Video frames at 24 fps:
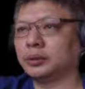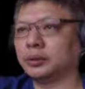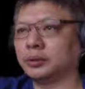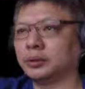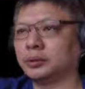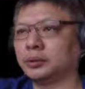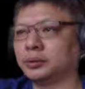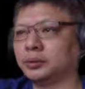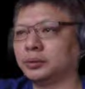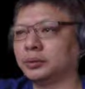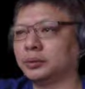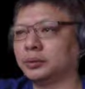
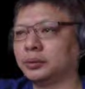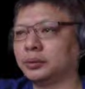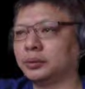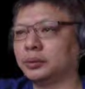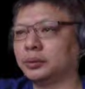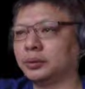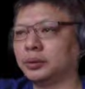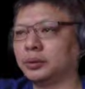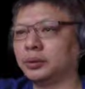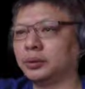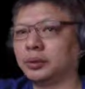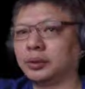So
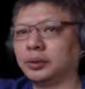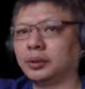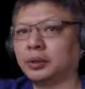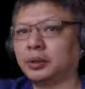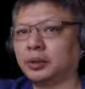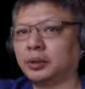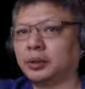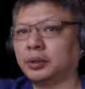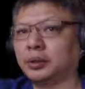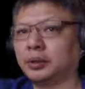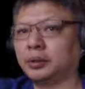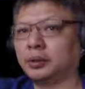
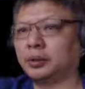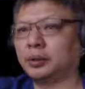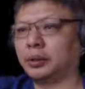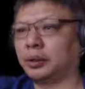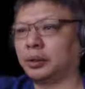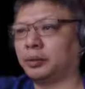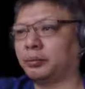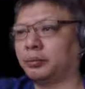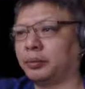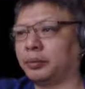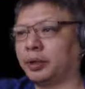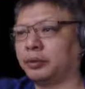
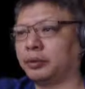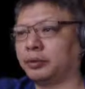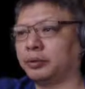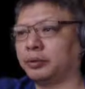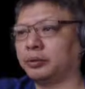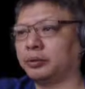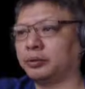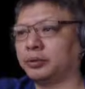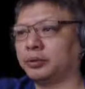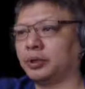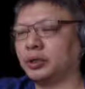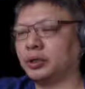
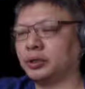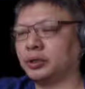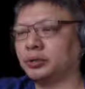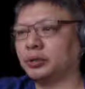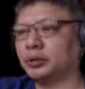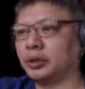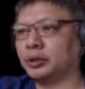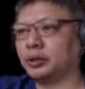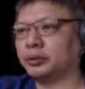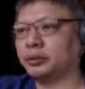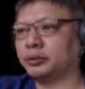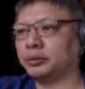black will
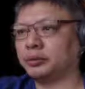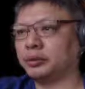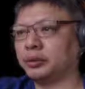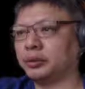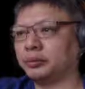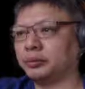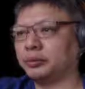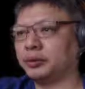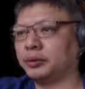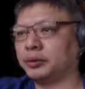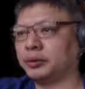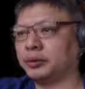usually try
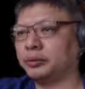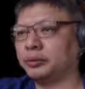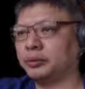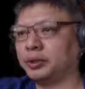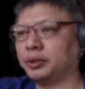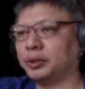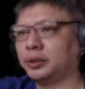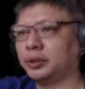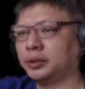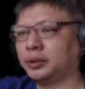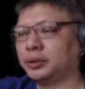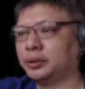to trade
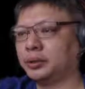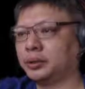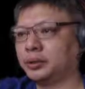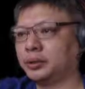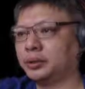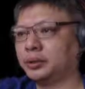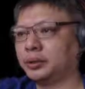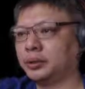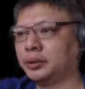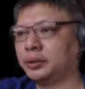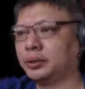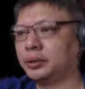
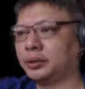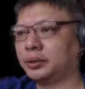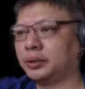material.